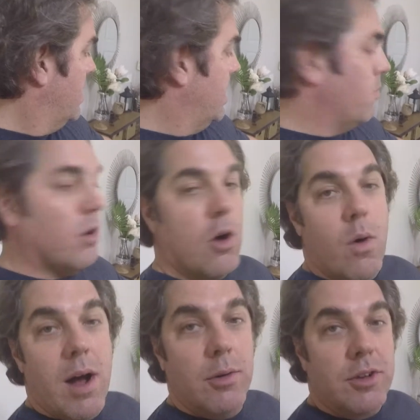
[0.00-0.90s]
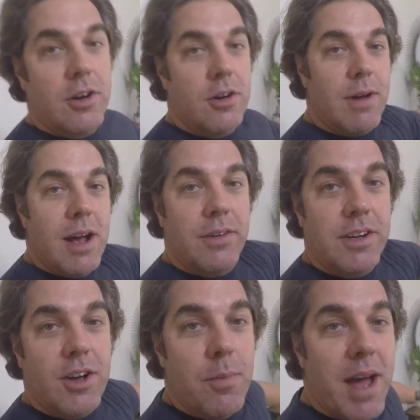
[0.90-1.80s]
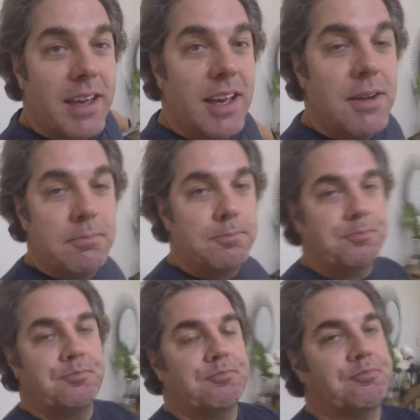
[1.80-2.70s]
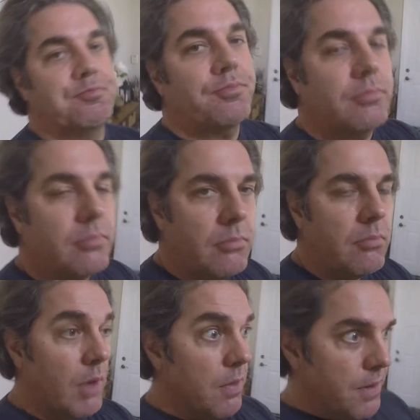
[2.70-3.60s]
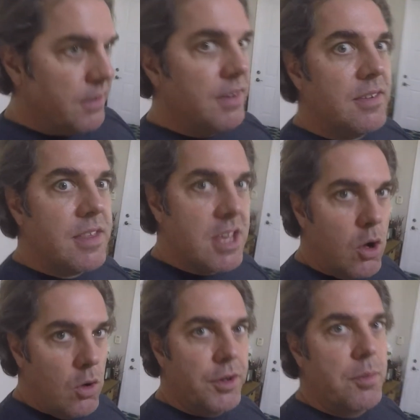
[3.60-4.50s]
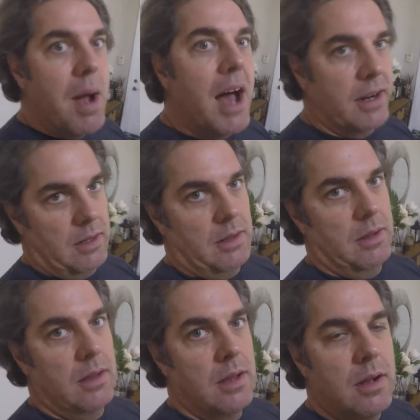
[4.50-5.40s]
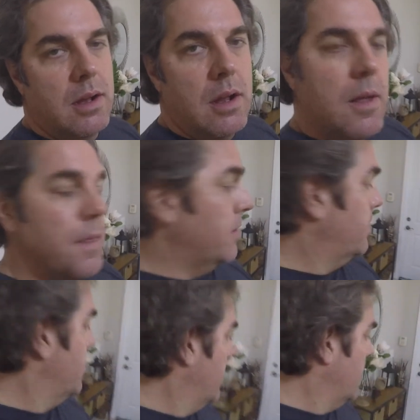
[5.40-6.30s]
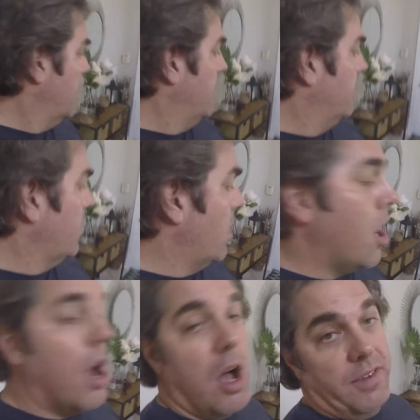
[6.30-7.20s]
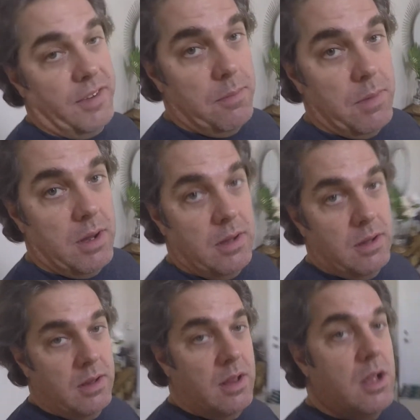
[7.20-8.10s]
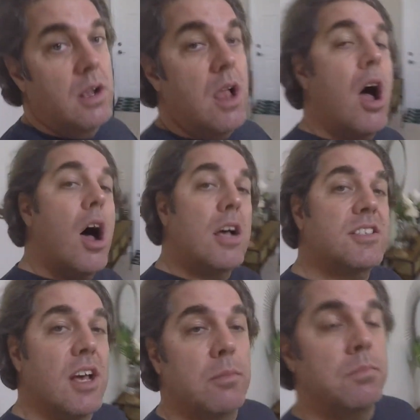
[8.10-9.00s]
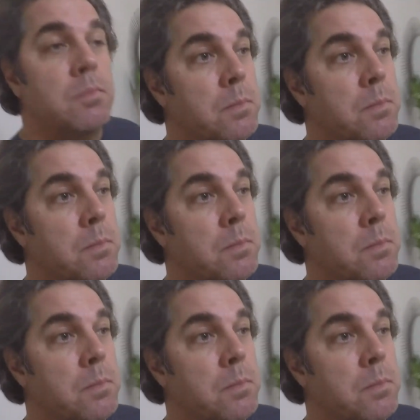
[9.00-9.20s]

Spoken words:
It will go out, turn around, and go back in. This is the older model. This thing is awesome. Awesome.